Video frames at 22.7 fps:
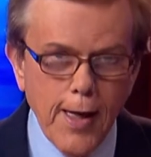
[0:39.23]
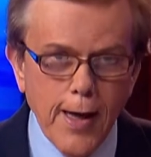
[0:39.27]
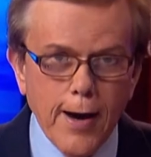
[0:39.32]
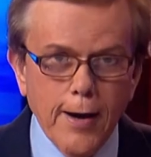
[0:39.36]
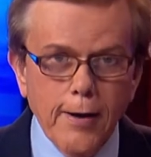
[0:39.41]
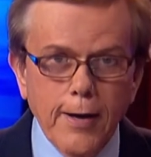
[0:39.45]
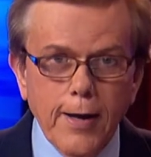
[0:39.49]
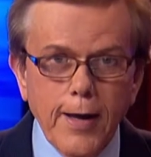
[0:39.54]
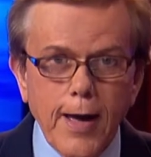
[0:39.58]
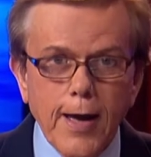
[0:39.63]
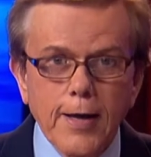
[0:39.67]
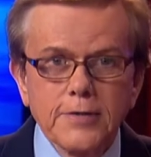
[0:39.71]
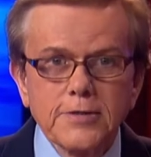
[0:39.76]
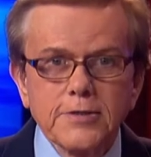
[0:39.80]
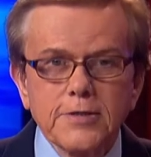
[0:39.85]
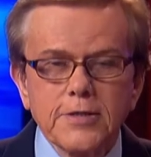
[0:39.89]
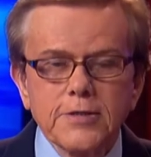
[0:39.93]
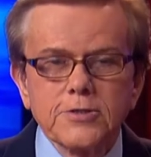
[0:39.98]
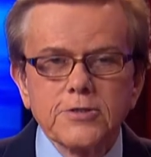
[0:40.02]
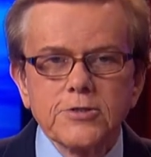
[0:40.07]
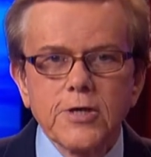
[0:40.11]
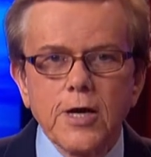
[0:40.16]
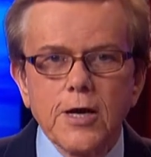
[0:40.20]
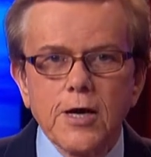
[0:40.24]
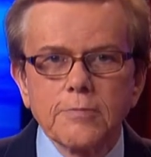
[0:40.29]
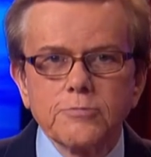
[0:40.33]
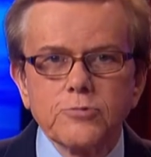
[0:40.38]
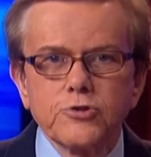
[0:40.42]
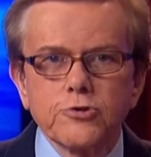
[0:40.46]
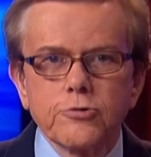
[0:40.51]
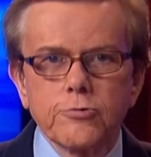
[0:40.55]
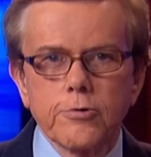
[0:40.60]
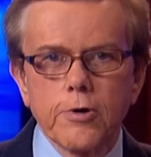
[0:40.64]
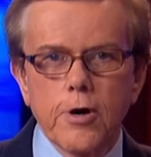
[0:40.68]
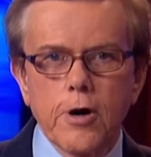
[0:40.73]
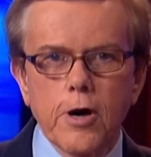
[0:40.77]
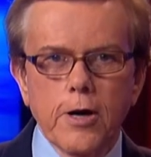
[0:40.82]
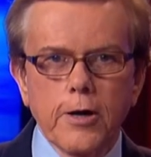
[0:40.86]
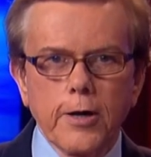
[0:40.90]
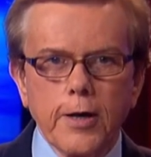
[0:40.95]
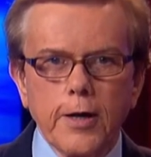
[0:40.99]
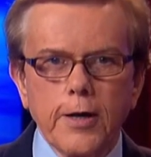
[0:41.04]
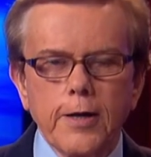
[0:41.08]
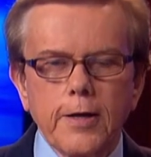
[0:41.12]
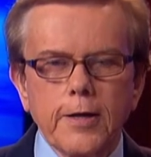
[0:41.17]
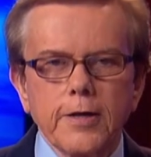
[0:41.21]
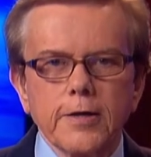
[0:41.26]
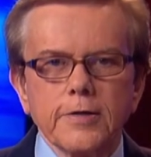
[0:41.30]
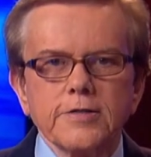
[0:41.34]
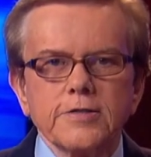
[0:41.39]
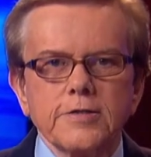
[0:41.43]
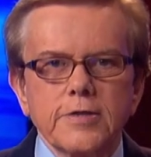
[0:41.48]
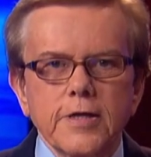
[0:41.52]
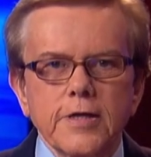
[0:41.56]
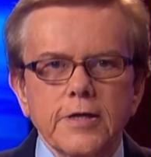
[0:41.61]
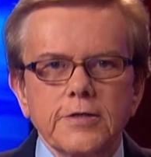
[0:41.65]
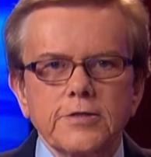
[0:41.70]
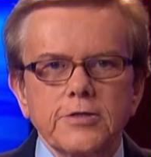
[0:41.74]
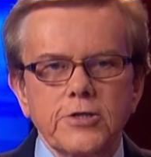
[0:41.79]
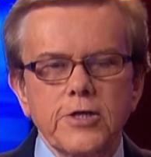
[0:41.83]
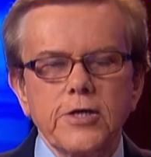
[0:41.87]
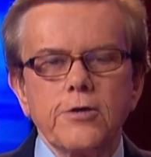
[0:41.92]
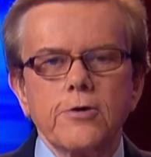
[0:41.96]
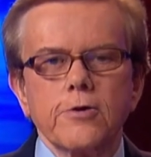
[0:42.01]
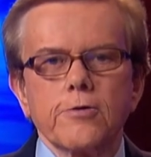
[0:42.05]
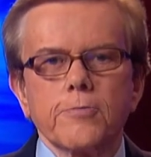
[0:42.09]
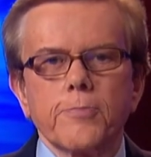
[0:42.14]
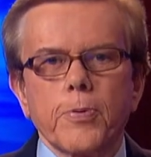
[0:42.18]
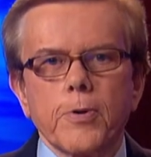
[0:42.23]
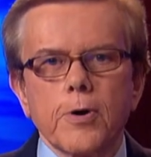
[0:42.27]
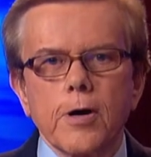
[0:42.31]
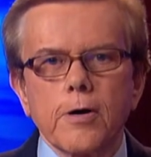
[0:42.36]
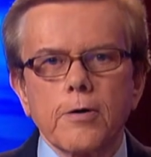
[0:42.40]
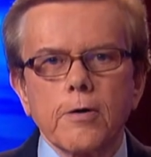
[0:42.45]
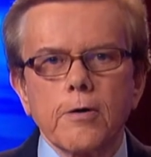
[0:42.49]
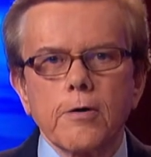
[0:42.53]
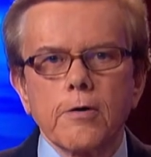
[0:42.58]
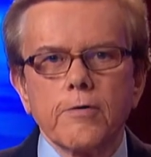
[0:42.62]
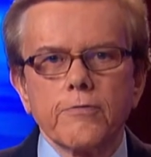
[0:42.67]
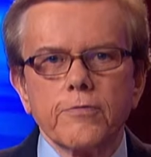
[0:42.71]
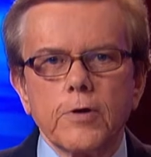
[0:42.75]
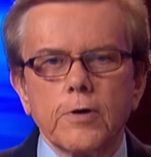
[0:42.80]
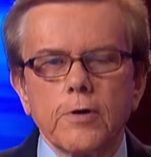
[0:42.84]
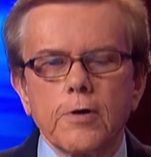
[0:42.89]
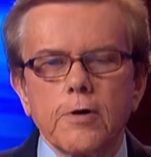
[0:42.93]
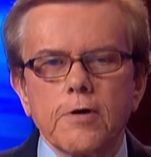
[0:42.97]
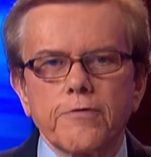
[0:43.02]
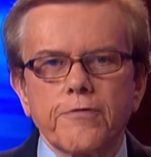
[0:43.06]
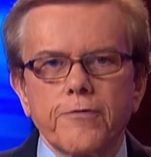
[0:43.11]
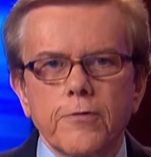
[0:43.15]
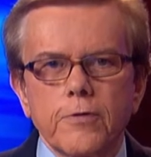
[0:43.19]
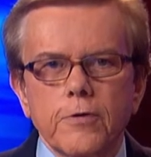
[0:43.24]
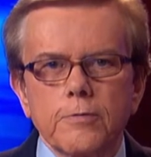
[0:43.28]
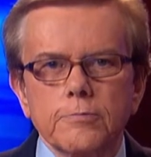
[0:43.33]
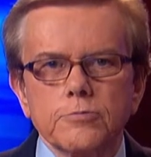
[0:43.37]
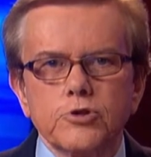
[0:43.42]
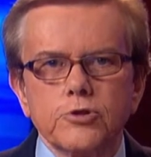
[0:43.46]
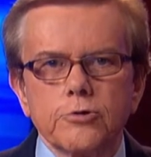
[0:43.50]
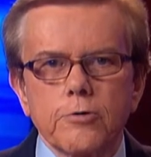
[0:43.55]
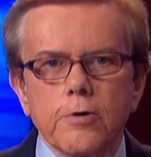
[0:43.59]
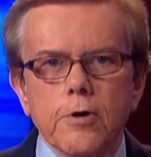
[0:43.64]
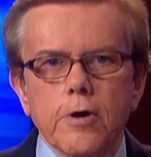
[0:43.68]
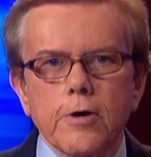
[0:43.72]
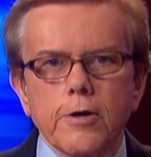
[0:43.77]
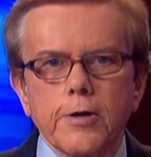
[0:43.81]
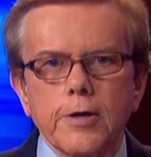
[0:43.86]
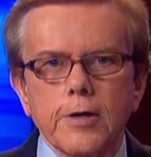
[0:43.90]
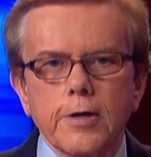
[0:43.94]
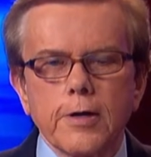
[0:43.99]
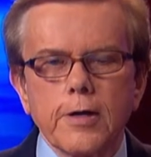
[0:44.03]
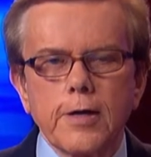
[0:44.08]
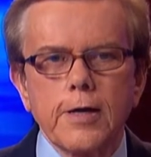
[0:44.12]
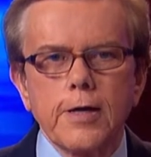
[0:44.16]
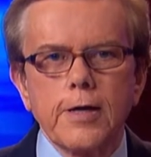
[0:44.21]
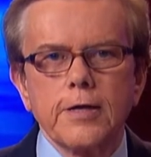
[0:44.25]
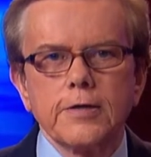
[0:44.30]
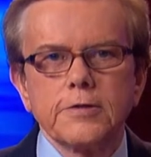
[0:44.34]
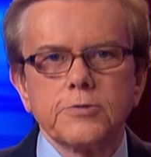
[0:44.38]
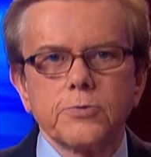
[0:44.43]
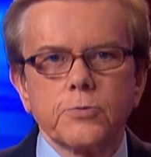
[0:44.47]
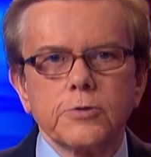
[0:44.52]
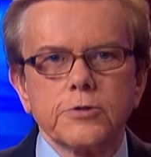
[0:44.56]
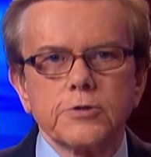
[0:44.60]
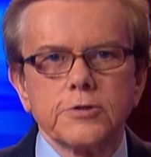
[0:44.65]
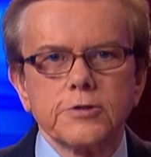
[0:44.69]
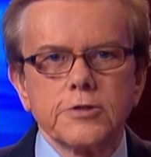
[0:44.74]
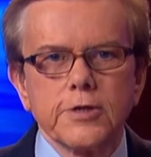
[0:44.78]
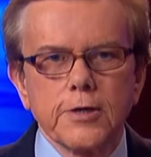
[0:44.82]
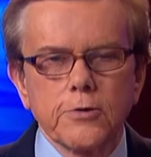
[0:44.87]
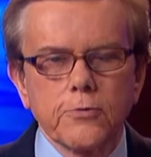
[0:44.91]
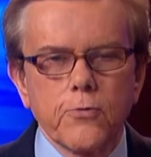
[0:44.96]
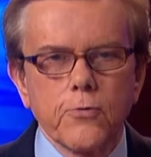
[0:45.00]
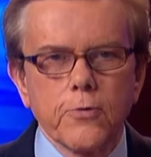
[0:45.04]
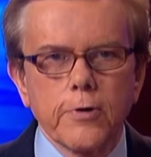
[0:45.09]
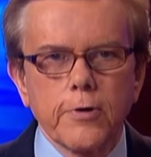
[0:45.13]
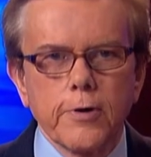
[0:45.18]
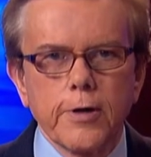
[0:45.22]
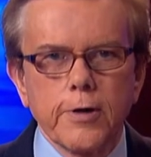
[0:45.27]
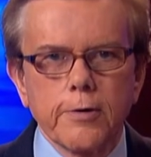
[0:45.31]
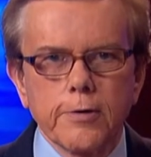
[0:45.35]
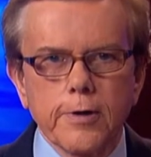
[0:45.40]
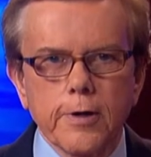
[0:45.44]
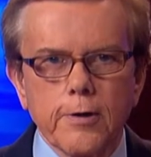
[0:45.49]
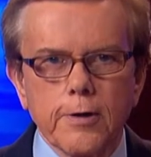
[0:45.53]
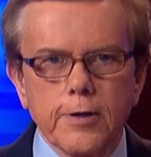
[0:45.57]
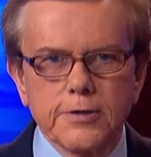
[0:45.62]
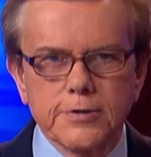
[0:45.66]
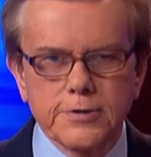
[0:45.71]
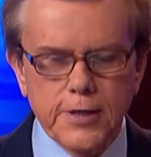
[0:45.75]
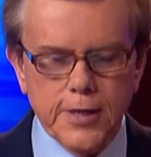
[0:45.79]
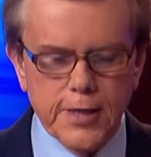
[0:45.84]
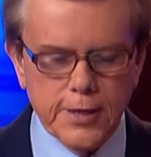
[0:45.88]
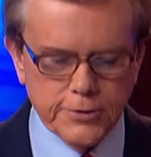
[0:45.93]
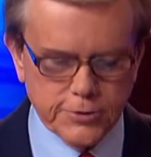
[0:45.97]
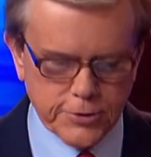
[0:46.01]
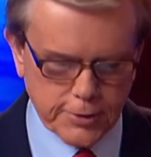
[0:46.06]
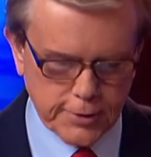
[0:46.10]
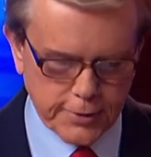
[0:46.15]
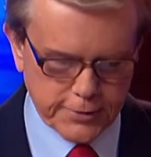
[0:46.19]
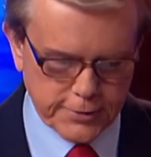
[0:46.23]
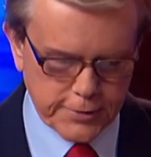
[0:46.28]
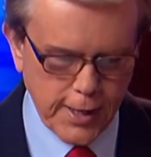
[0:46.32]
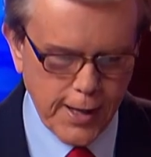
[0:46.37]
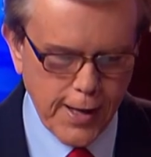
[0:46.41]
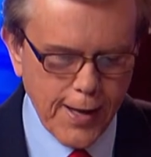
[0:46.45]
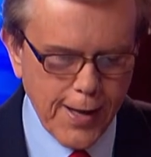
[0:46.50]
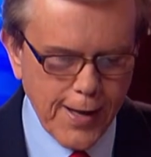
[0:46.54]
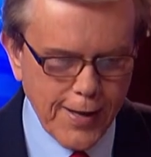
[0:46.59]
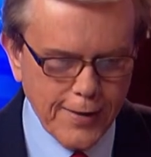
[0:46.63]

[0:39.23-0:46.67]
Our guest is Tom Girardi. He is the senior partner of the law firm Girardi and Keese, which is headquartered here in Los Angeles.